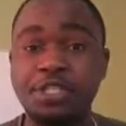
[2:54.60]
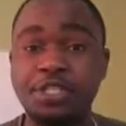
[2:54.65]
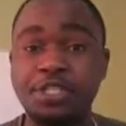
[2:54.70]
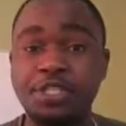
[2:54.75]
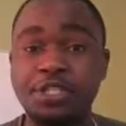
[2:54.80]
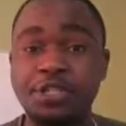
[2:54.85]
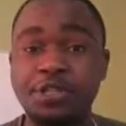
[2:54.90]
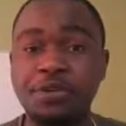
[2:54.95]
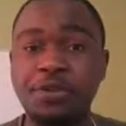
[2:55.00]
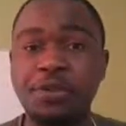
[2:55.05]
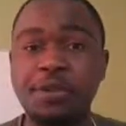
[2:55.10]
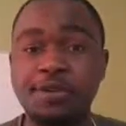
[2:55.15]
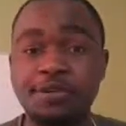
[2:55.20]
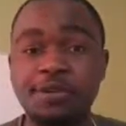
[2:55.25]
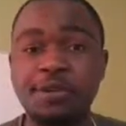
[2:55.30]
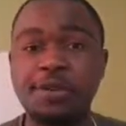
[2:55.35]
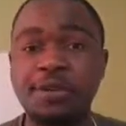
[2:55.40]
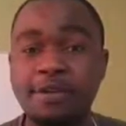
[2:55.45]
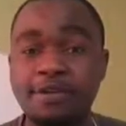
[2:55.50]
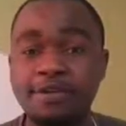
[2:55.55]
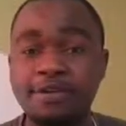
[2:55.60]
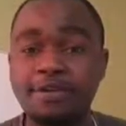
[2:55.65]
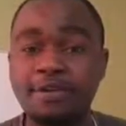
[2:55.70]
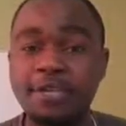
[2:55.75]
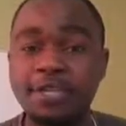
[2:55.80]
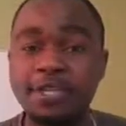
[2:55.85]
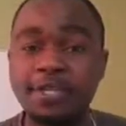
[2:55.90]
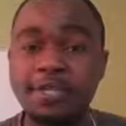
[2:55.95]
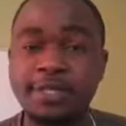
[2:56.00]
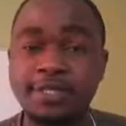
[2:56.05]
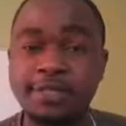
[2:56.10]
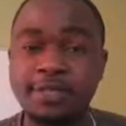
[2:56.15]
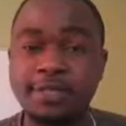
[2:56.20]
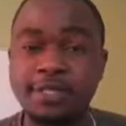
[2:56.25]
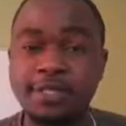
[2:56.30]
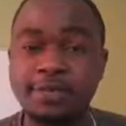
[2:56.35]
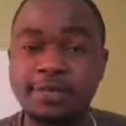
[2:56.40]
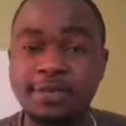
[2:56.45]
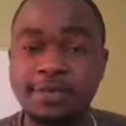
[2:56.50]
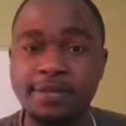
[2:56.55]
geographical information
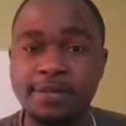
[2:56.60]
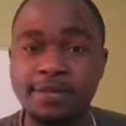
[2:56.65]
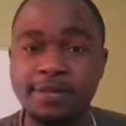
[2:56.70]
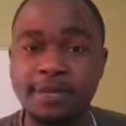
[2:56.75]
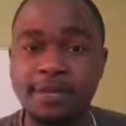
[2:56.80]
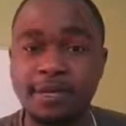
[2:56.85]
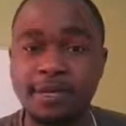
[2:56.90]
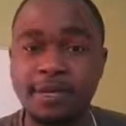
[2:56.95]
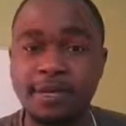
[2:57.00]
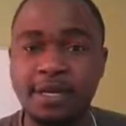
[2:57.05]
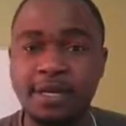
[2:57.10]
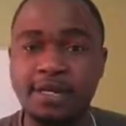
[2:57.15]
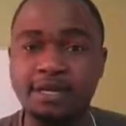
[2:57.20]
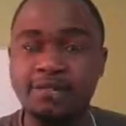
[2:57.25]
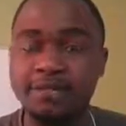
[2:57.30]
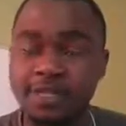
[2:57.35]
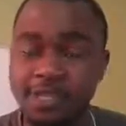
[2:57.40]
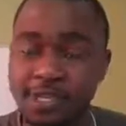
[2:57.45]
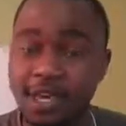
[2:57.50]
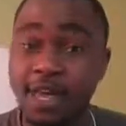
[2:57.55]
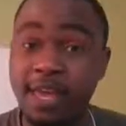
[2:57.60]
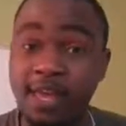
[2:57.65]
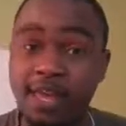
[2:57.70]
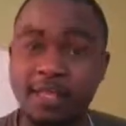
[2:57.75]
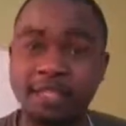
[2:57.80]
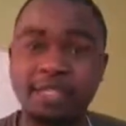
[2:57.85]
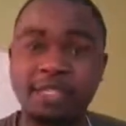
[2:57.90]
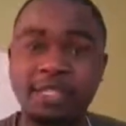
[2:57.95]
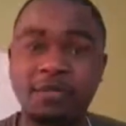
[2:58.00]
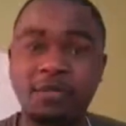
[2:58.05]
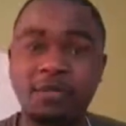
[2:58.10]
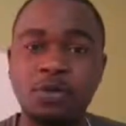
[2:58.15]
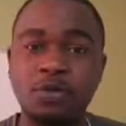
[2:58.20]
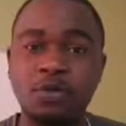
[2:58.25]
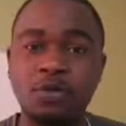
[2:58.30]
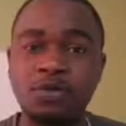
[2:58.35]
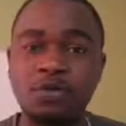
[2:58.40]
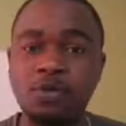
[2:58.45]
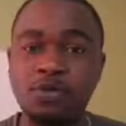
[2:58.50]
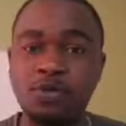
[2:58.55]
systems, GIS, as most
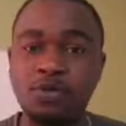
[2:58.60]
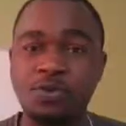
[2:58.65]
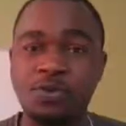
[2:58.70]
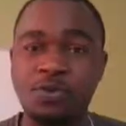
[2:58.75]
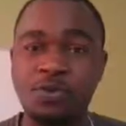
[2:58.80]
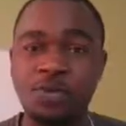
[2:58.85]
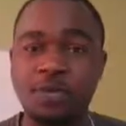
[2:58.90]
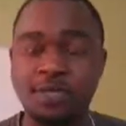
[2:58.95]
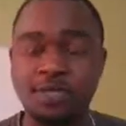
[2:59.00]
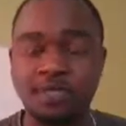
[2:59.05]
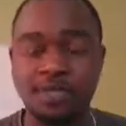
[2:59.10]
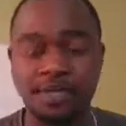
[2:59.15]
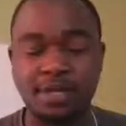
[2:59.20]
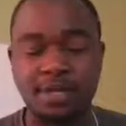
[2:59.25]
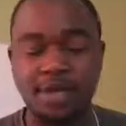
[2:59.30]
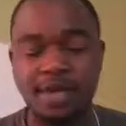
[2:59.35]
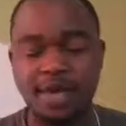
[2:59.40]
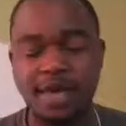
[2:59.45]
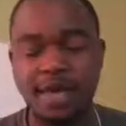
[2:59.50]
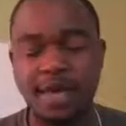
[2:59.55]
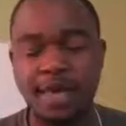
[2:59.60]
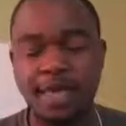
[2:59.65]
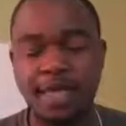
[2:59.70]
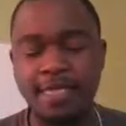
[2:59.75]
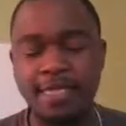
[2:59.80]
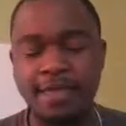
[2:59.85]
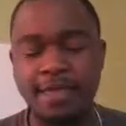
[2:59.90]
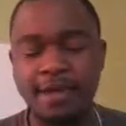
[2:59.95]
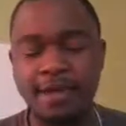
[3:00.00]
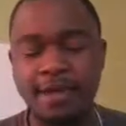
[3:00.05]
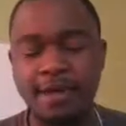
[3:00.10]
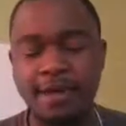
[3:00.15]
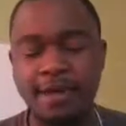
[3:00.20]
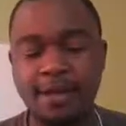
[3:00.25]
of you know it, I think